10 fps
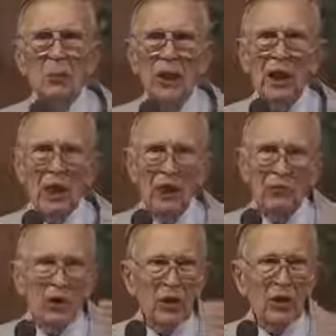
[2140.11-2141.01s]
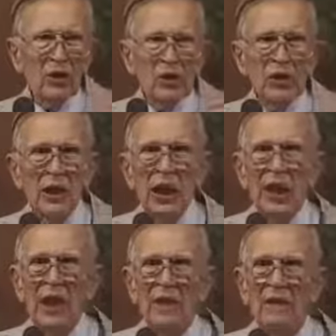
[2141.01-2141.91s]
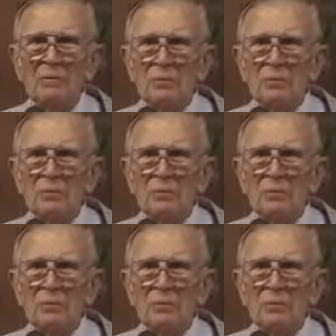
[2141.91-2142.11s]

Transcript: were there every Thursday night.